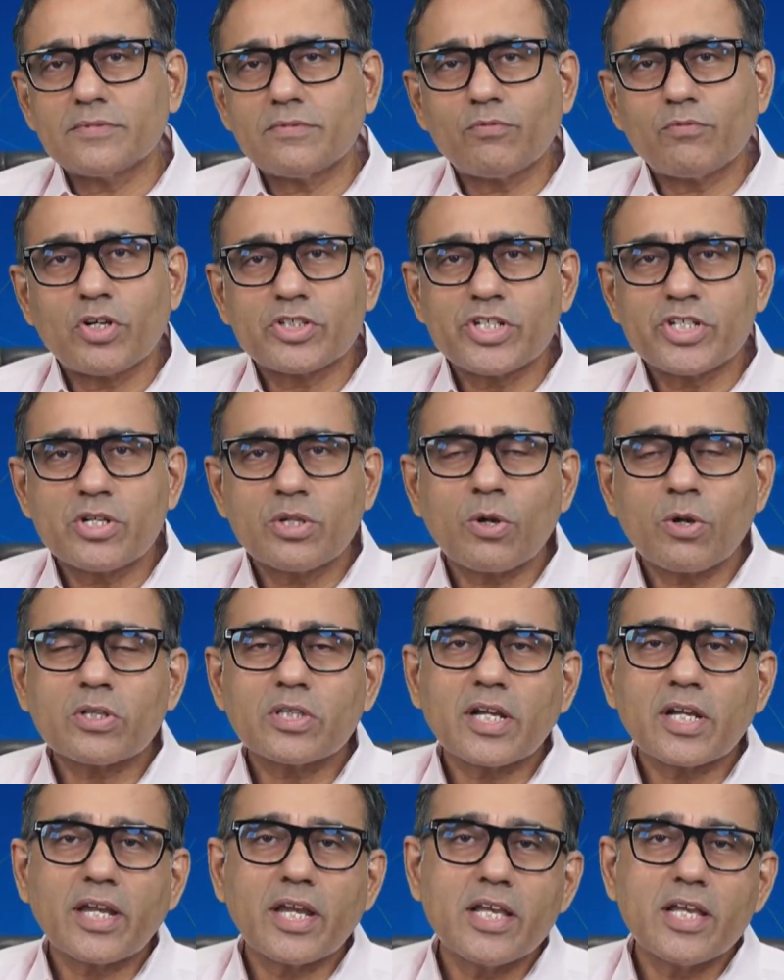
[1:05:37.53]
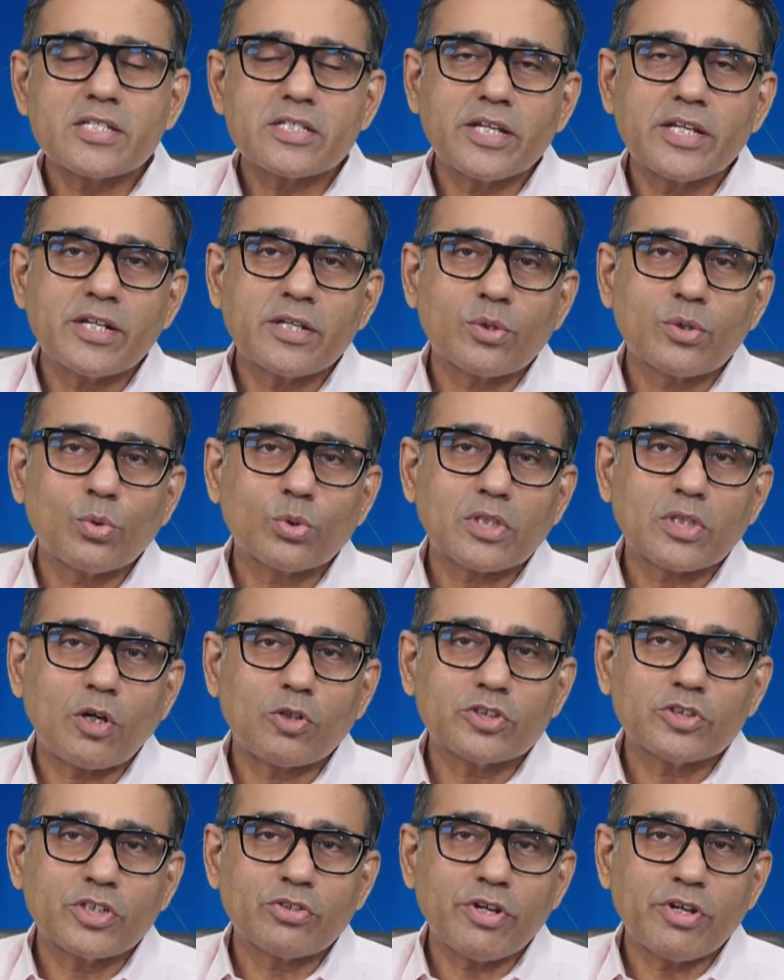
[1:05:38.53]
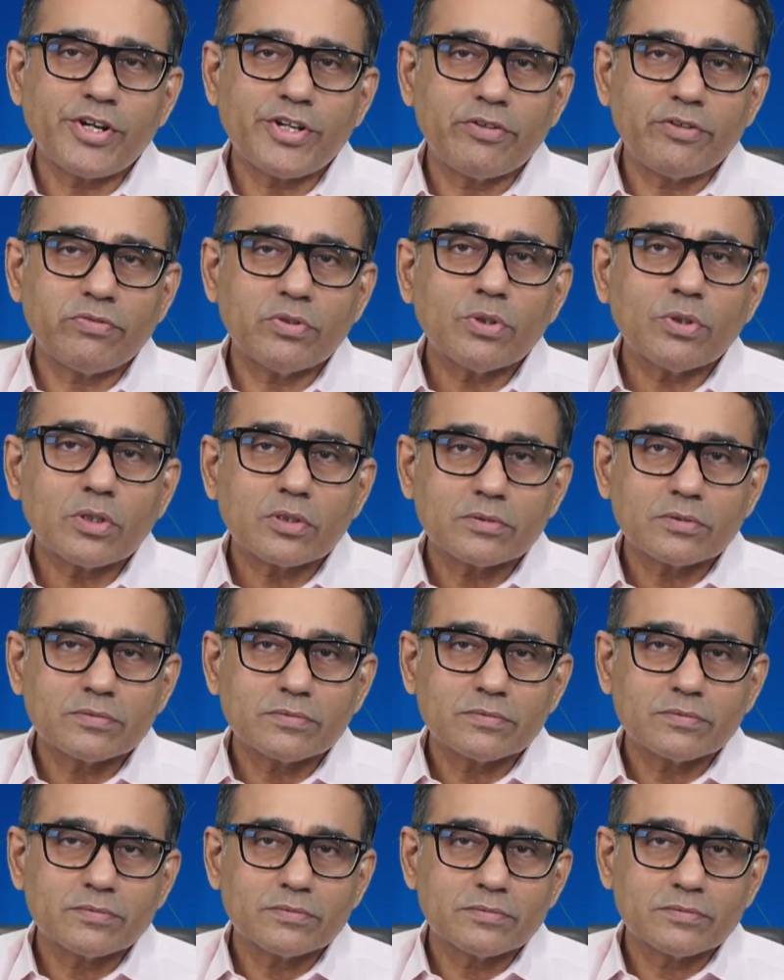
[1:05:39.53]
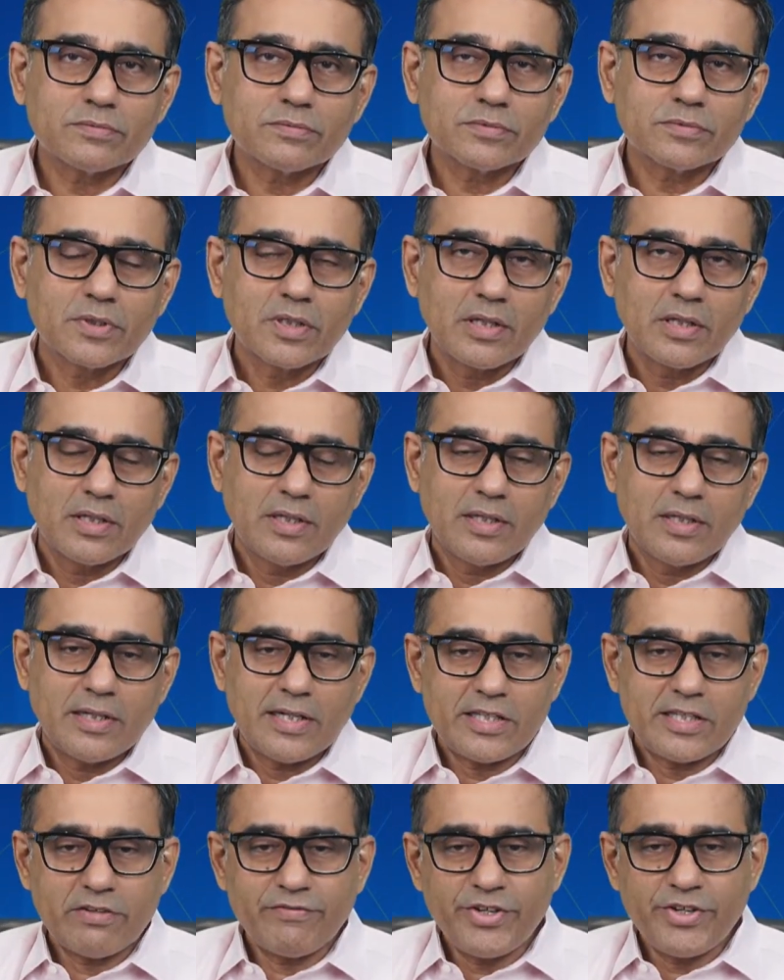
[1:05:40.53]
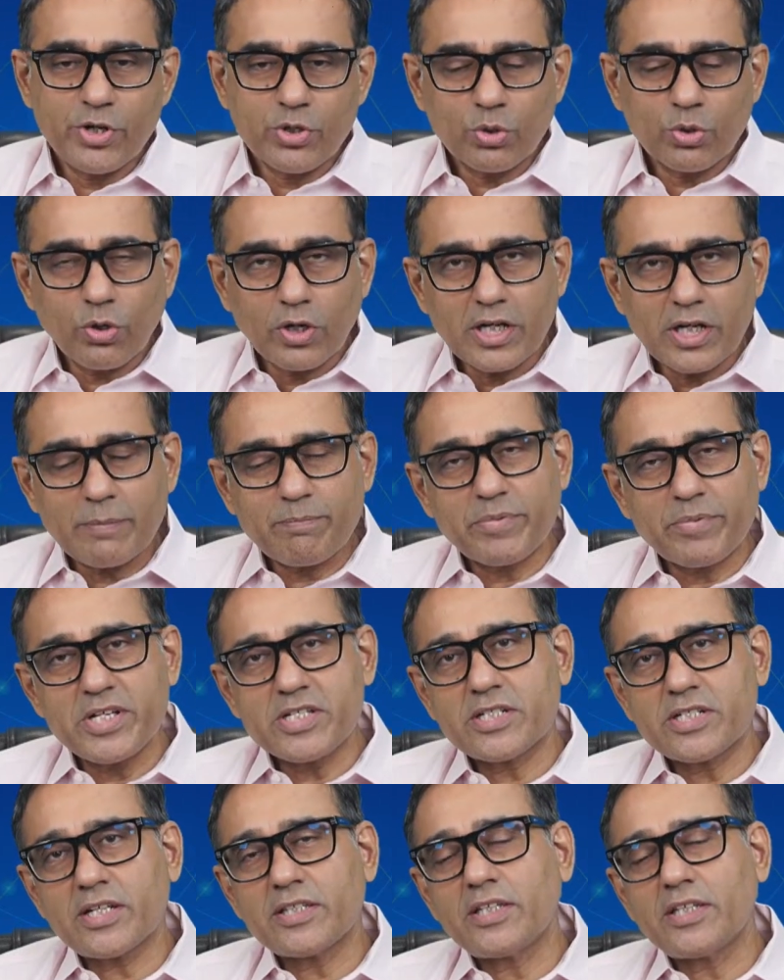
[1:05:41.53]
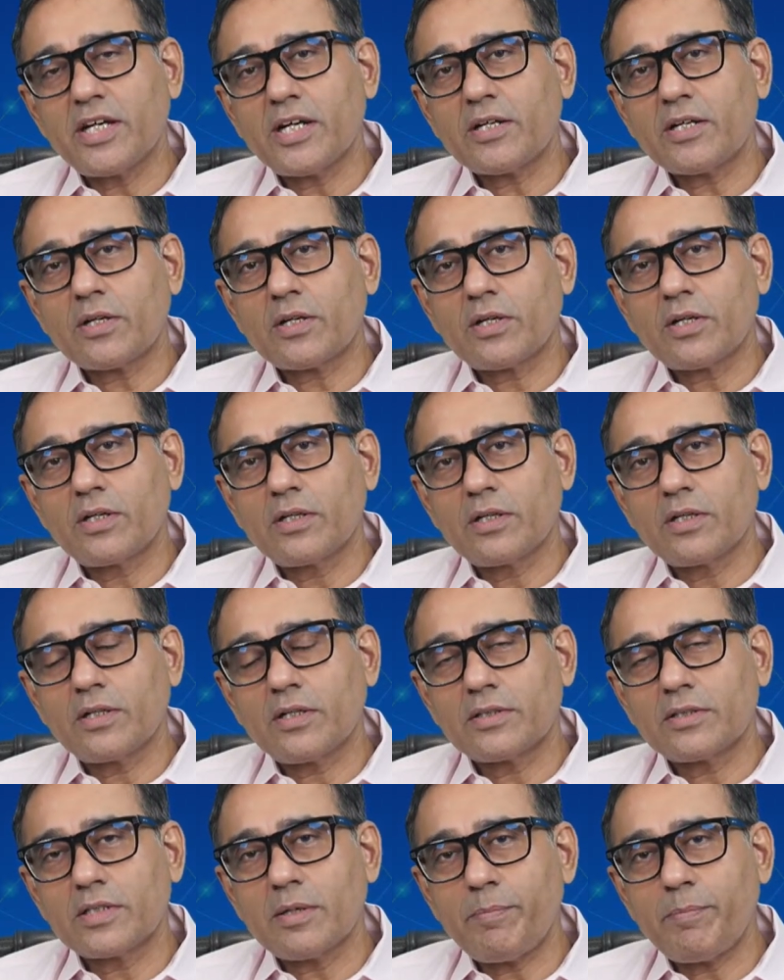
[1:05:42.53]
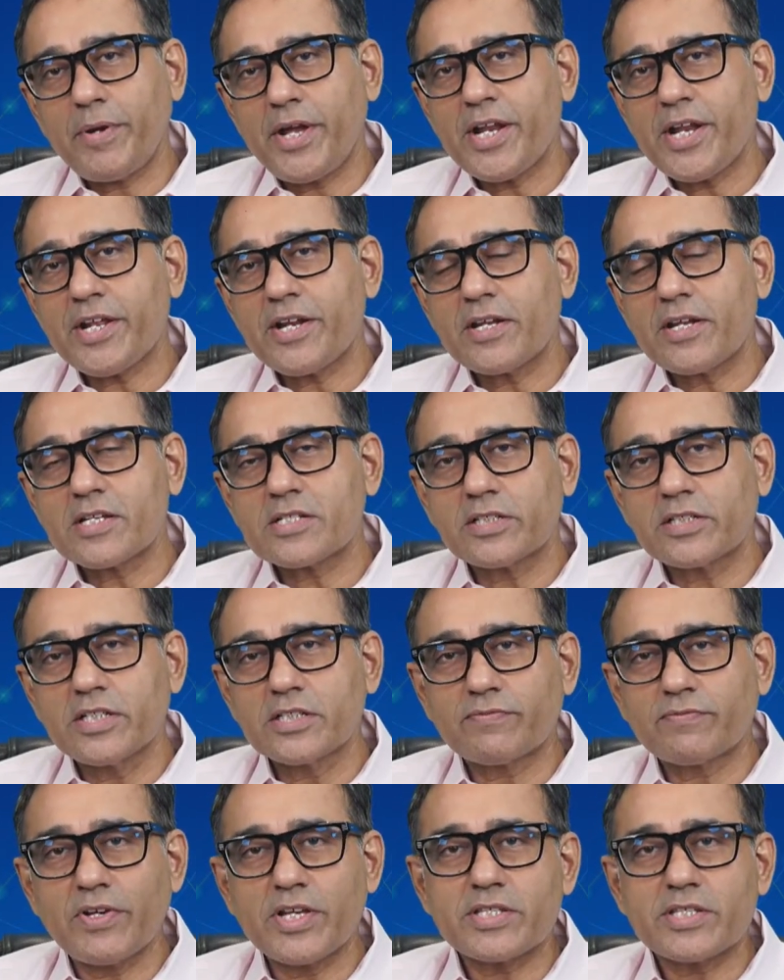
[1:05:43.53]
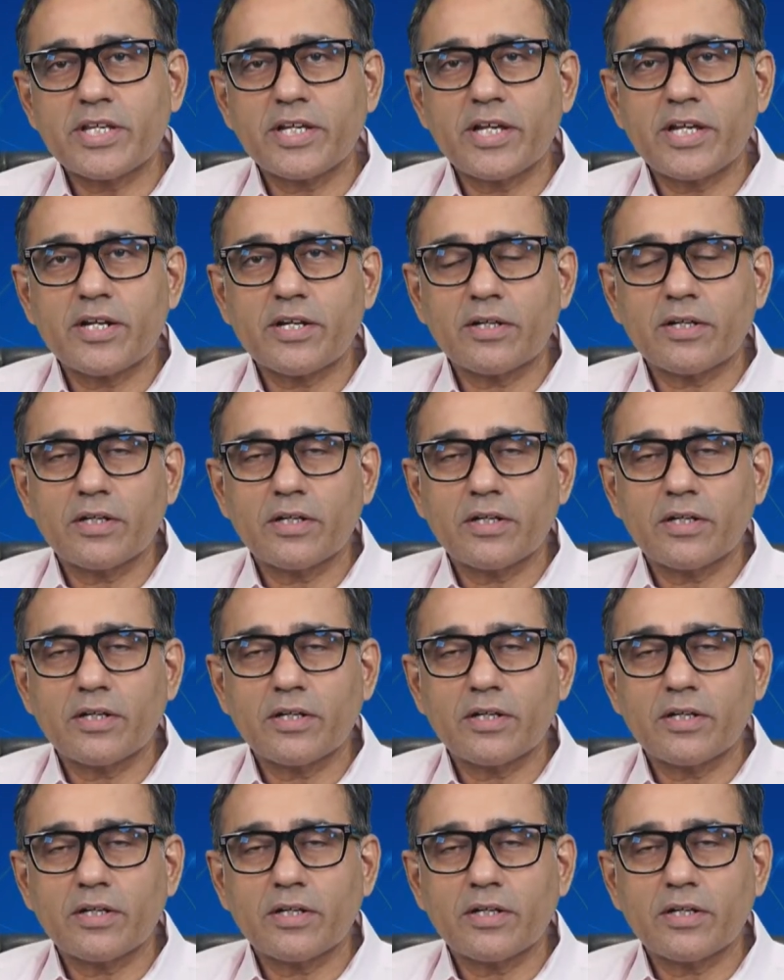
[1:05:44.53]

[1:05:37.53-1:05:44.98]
was it not the case in 2024? I think we need to all appreciate that the paint industry is facing a